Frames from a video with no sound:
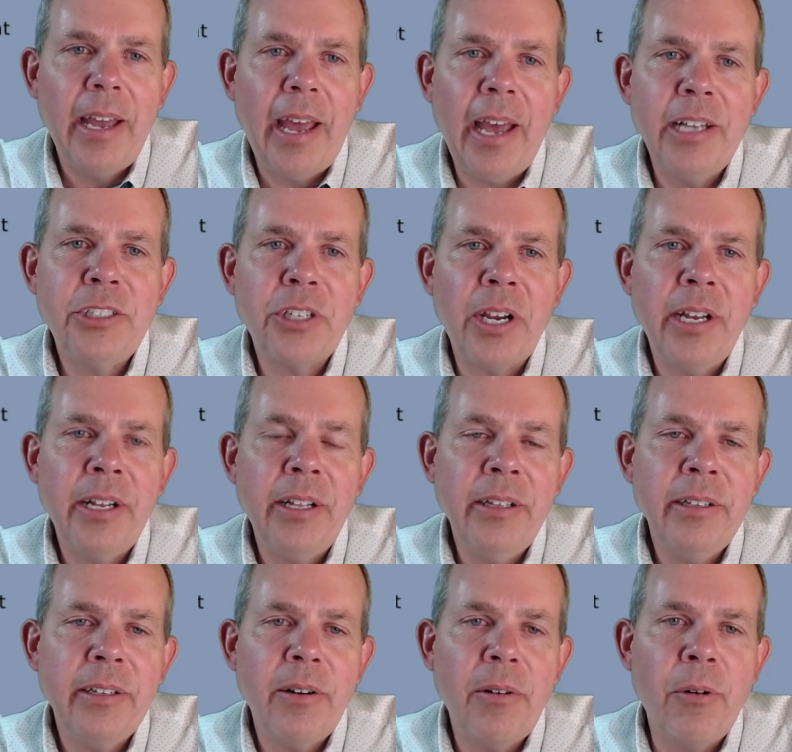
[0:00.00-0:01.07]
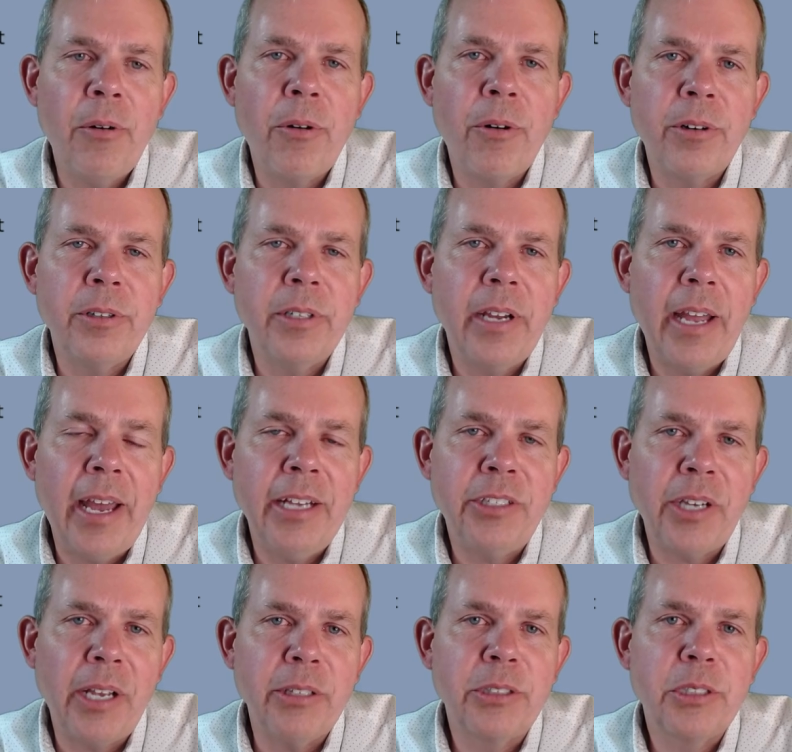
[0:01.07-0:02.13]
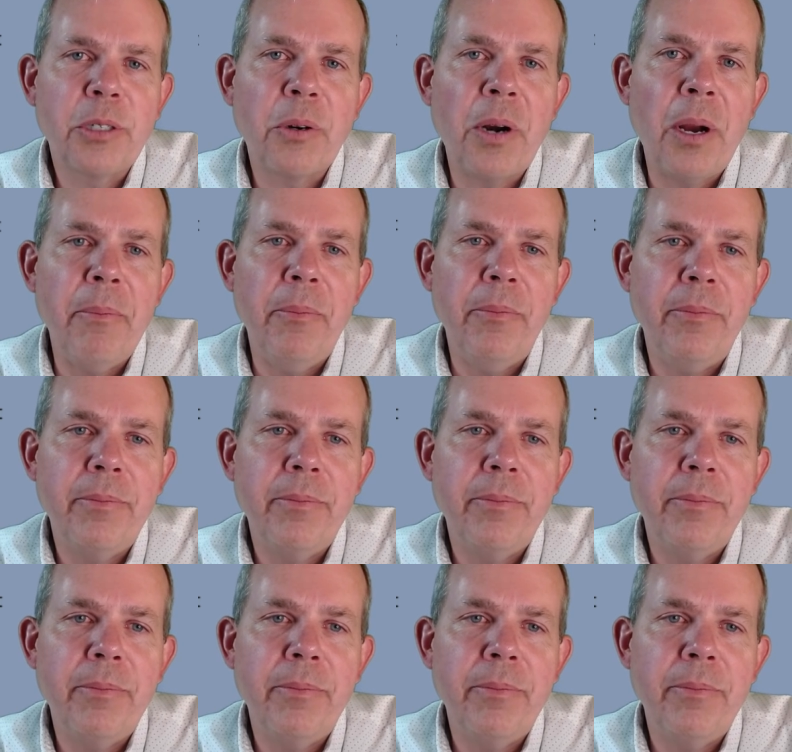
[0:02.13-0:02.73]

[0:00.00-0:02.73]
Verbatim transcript: Agile or Agile Scrum,